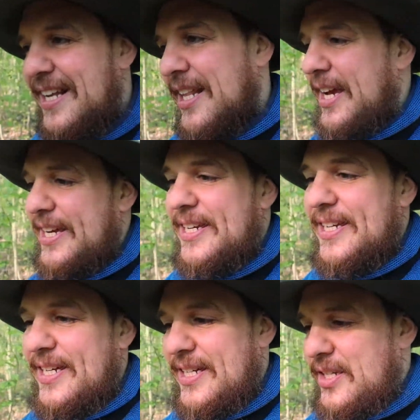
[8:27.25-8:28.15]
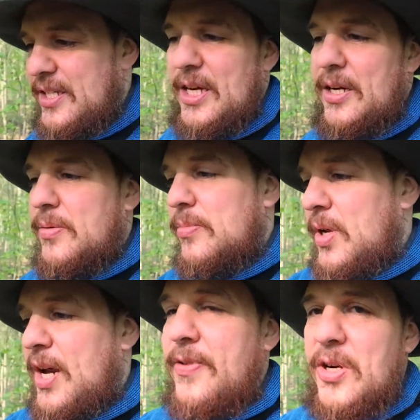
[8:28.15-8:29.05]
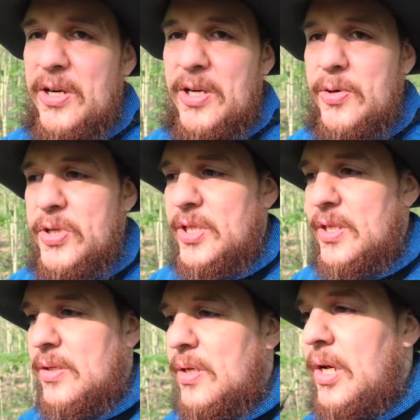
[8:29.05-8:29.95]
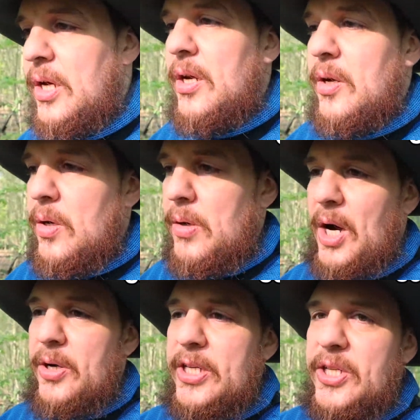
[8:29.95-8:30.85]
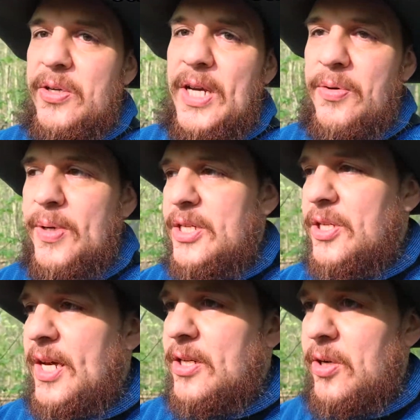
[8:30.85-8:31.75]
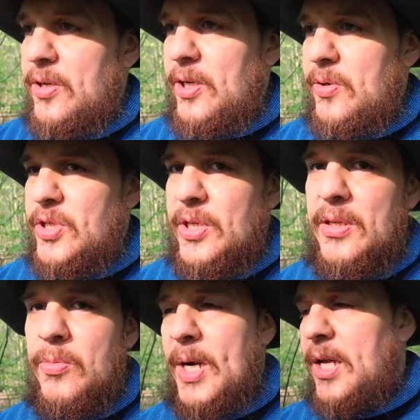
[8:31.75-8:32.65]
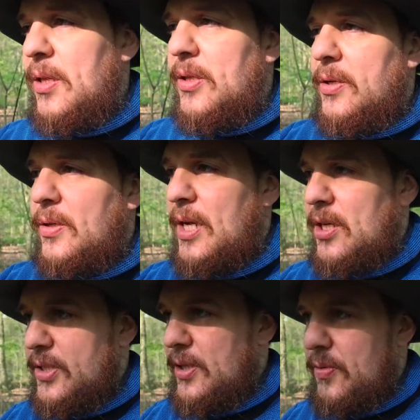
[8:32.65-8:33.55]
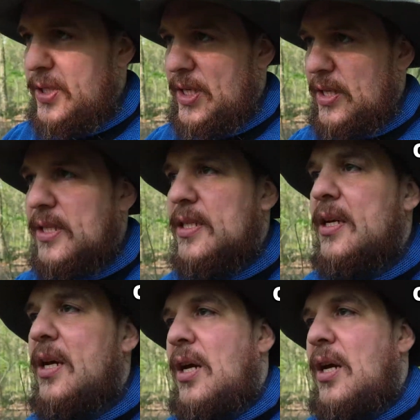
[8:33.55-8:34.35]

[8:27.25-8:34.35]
Like, you have a conclusion. How did you reach that conclusion? Well, there's the results.